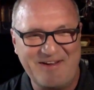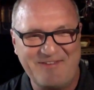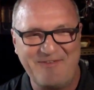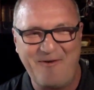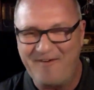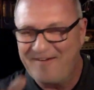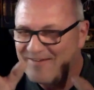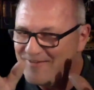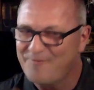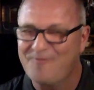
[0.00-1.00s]

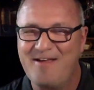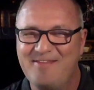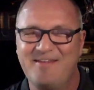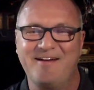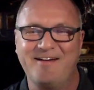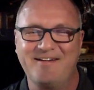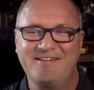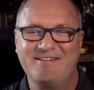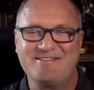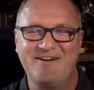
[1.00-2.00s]
2024, right there.
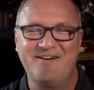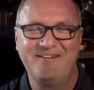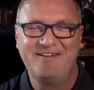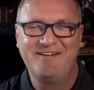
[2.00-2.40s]
So